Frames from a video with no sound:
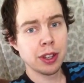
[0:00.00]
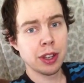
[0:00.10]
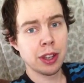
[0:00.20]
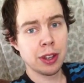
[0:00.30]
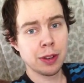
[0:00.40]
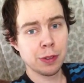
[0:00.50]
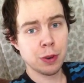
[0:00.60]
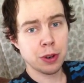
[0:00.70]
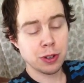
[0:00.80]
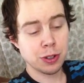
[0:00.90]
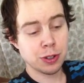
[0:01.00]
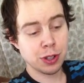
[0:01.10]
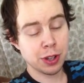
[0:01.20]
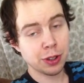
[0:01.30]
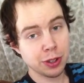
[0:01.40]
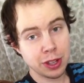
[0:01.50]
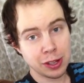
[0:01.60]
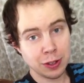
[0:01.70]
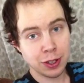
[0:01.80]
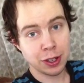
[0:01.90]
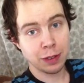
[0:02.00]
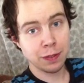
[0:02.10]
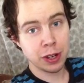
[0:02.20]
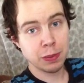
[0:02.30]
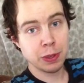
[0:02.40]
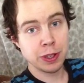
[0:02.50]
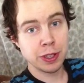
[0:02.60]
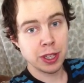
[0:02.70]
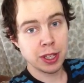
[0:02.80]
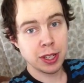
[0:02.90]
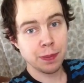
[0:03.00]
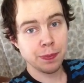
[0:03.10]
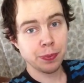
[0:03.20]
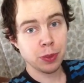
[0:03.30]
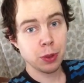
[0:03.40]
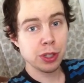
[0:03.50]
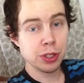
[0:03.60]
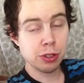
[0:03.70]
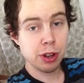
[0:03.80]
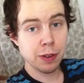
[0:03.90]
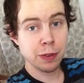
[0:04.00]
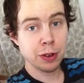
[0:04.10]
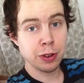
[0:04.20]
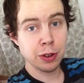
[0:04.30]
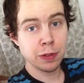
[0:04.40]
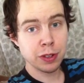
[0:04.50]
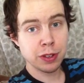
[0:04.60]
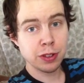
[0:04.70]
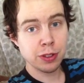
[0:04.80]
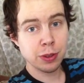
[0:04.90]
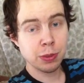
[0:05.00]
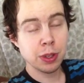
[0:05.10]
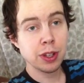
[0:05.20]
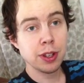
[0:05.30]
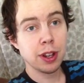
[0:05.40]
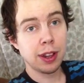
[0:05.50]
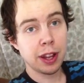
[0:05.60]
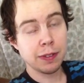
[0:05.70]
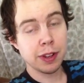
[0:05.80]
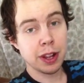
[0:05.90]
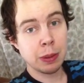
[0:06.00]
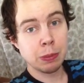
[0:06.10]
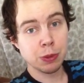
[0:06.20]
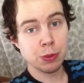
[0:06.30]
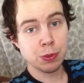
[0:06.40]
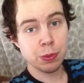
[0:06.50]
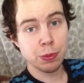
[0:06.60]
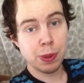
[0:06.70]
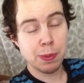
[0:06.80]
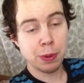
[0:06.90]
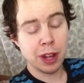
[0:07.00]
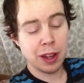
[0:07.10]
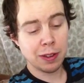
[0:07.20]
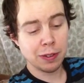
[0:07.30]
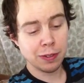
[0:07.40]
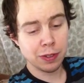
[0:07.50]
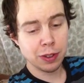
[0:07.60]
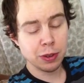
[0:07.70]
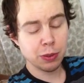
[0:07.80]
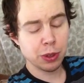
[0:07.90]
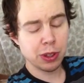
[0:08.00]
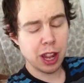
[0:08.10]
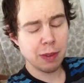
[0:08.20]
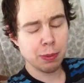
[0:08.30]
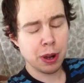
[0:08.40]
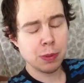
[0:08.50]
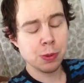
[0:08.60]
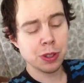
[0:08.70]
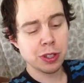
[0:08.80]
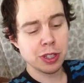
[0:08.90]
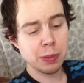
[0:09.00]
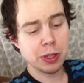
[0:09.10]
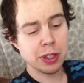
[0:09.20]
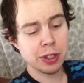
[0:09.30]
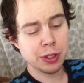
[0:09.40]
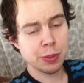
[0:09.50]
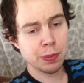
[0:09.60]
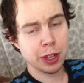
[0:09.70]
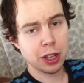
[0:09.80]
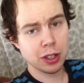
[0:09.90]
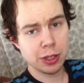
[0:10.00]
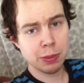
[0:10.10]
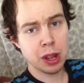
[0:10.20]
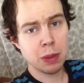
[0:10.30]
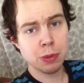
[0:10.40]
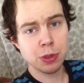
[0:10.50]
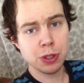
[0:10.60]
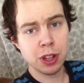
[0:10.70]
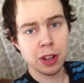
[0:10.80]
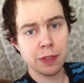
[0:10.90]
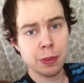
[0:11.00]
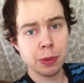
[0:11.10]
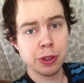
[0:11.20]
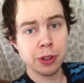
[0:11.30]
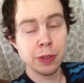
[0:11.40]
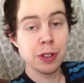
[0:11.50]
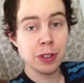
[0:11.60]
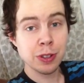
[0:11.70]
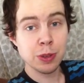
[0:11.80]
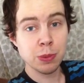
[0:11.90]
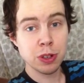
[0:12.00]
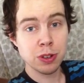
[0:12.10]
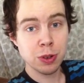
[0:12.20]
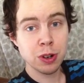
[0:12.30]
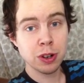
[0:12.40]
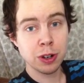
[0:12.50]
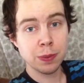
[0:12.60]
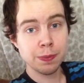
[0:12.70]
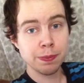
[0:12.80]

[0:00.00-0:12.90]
And of course, there's other things like vitamin C, which is great for your nervous system. A lot of times people have when they have problems with astigmatism, it can sometimes result from a nervous system disorder.